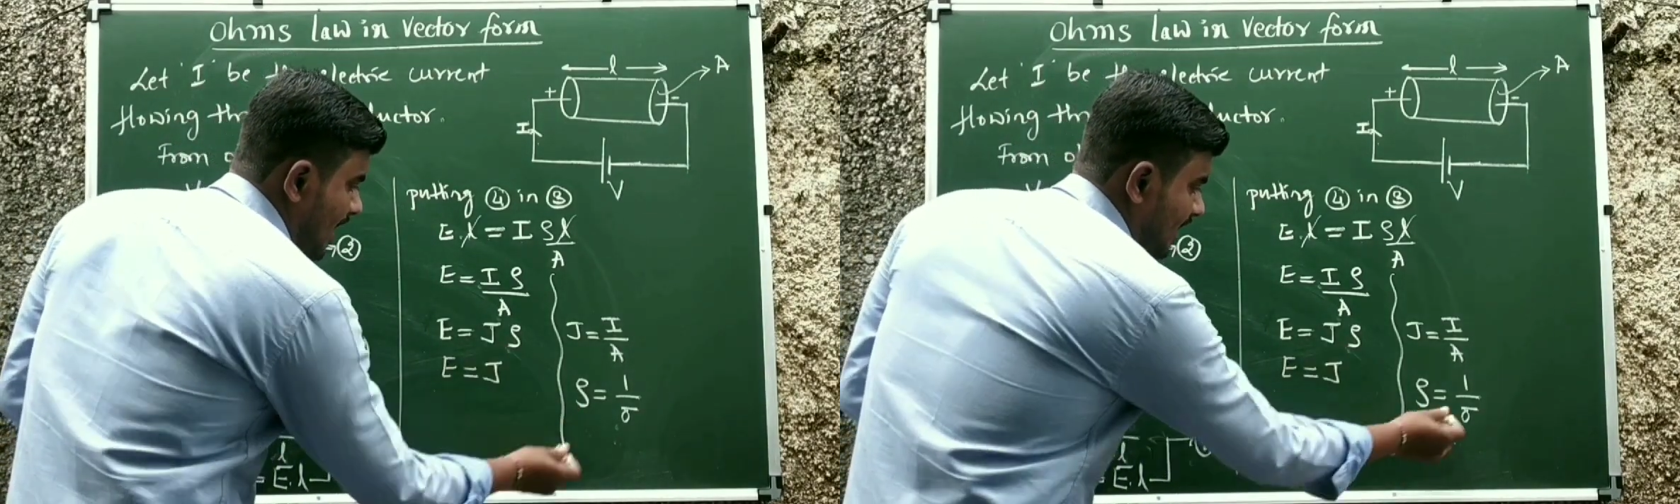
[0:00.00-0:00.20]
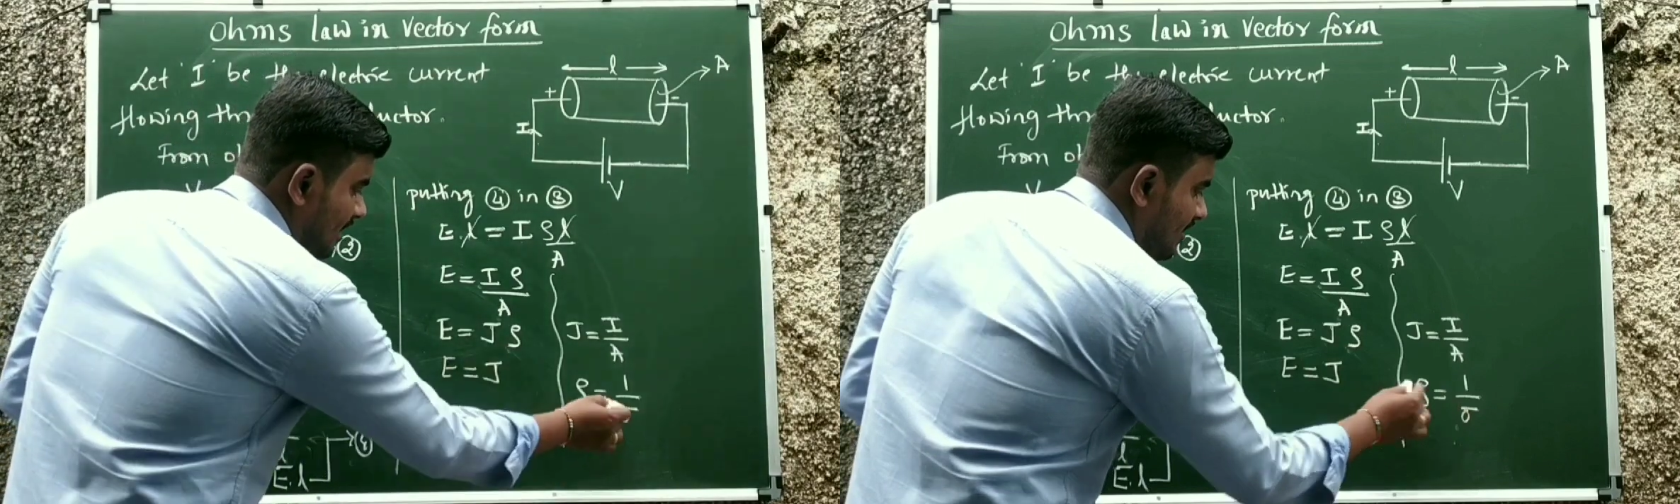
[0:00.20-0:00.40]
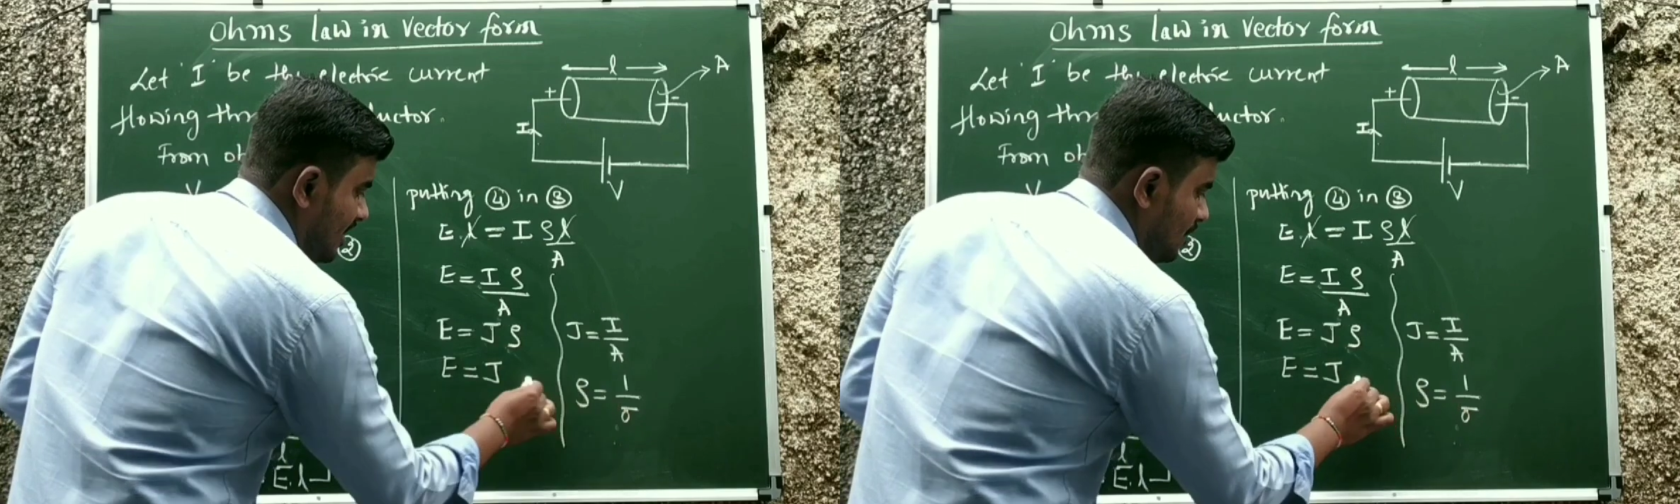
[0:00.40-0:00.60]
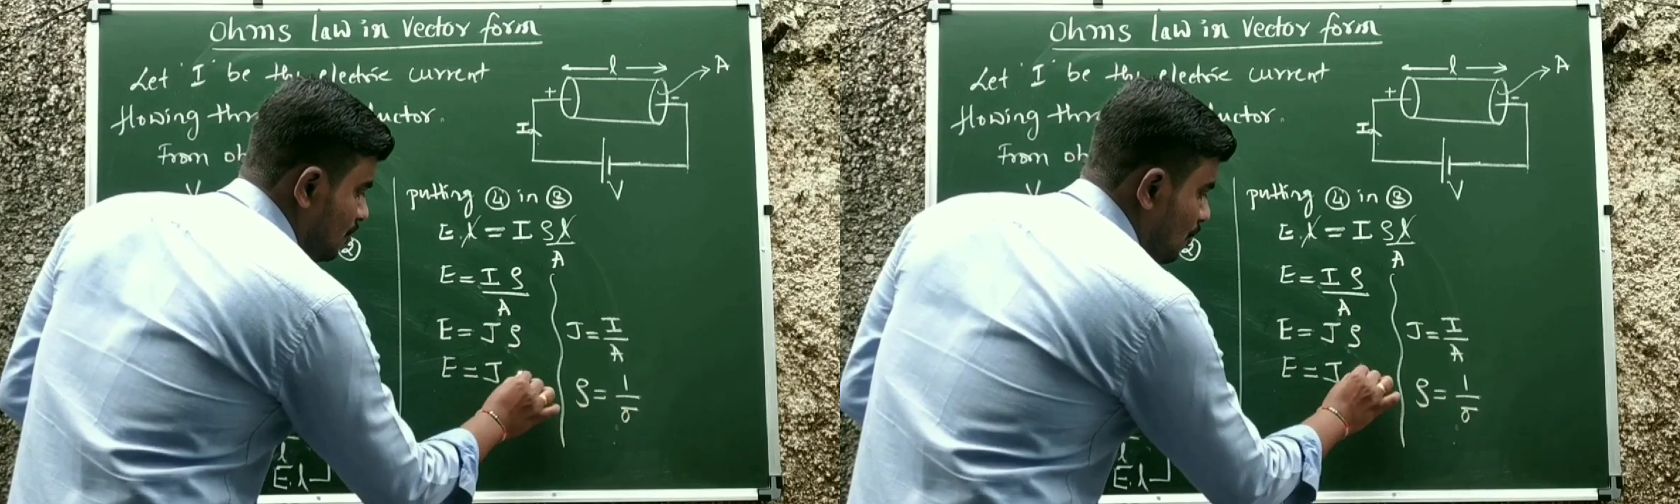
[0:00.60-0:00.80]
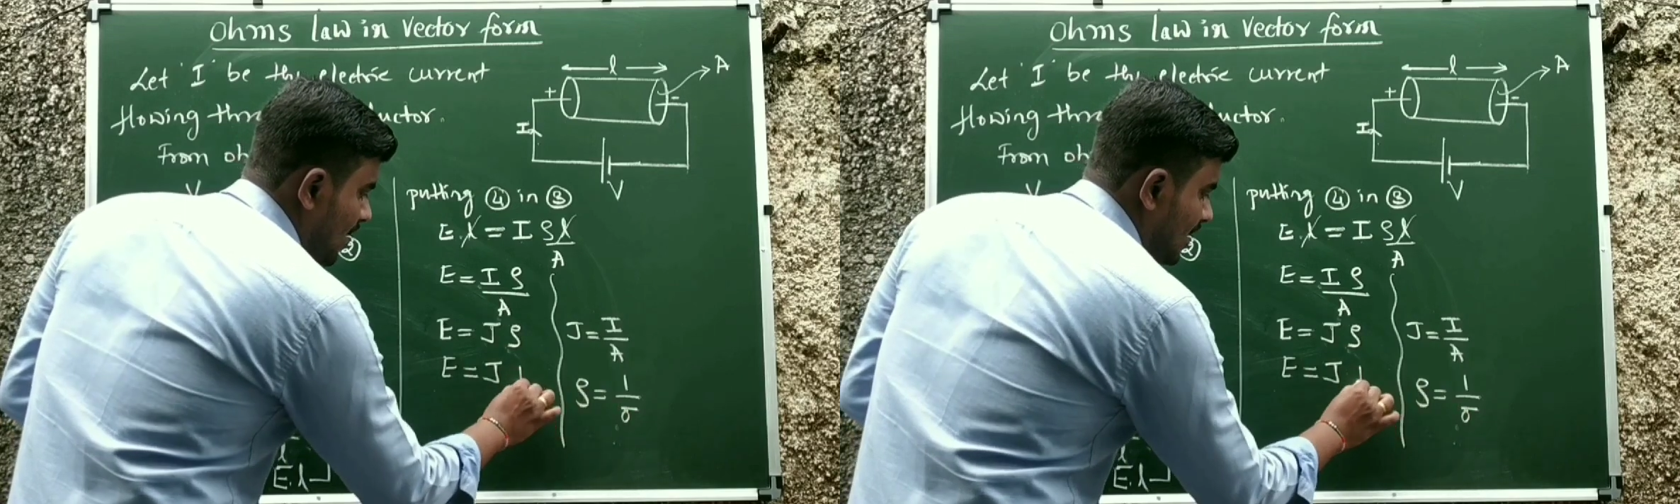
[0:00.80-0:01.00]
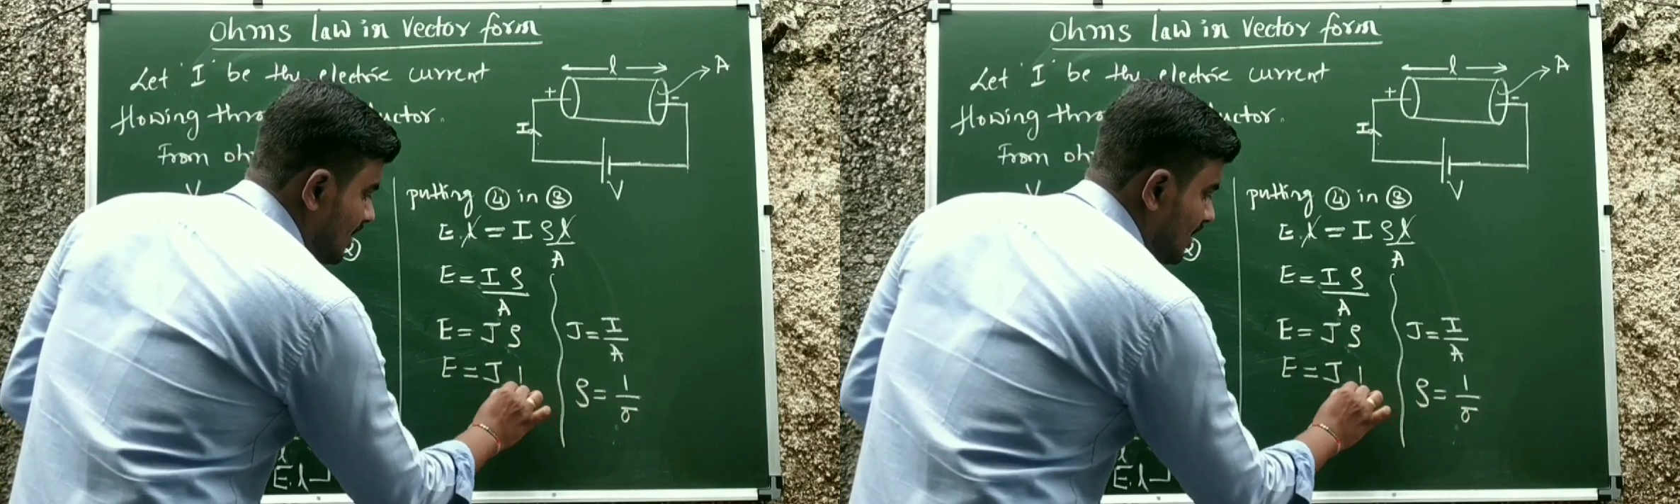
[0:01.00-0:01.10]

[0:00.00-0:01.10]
I can write 1